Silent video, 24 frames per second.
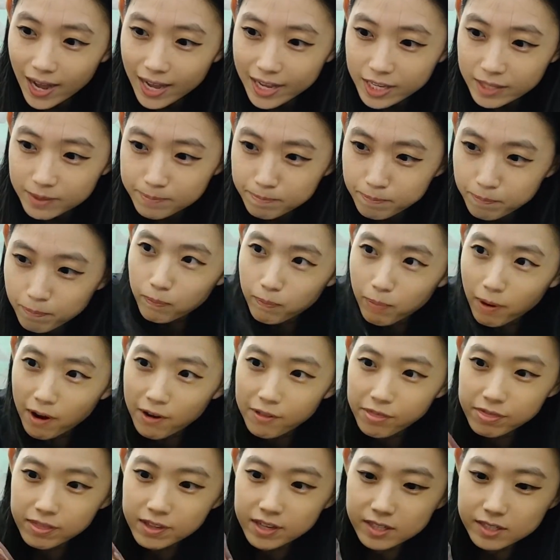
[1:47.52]
I
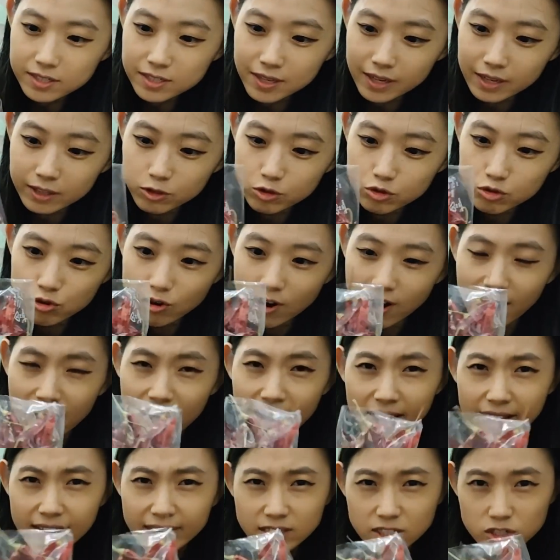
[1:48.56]
bought this like
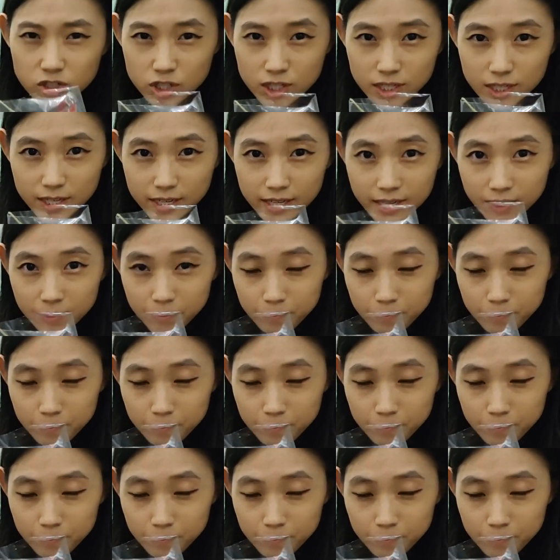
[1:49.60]
dry chili